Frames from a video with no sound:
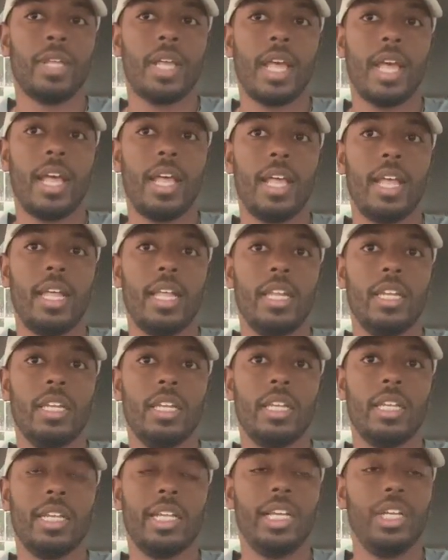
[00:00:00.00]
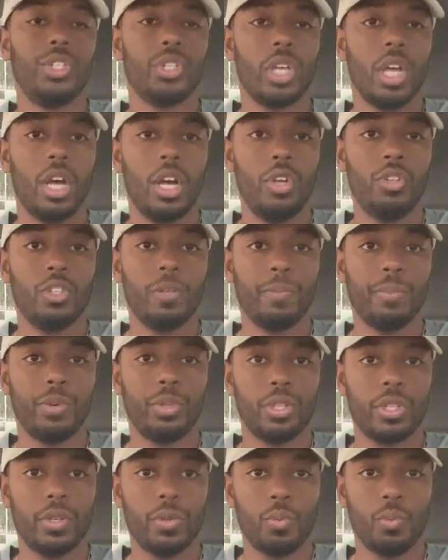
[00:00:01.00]
And he's
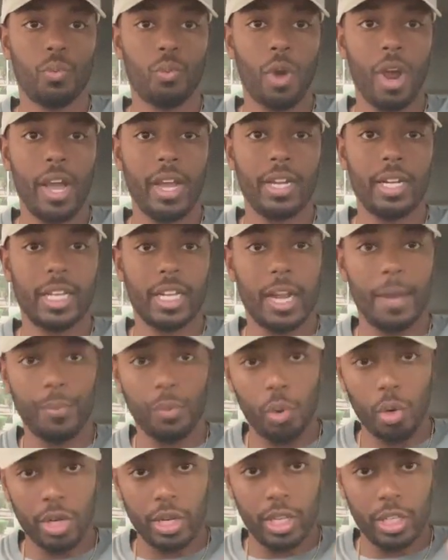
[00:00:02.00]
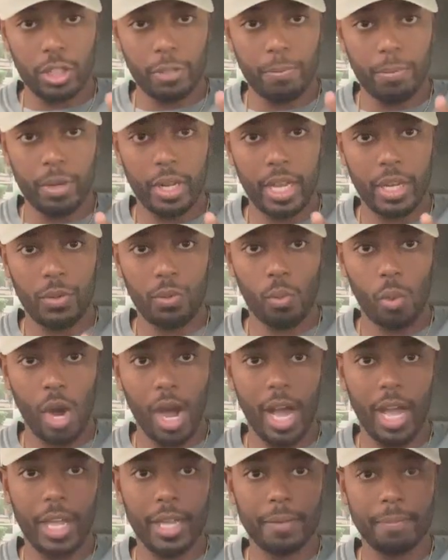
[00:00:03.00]
100% right, and I'm going to explain
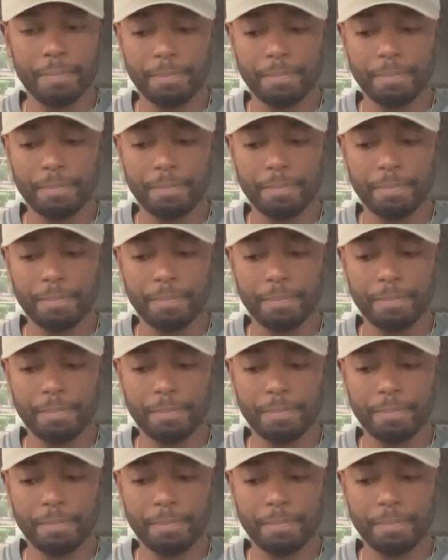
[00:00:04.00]
why.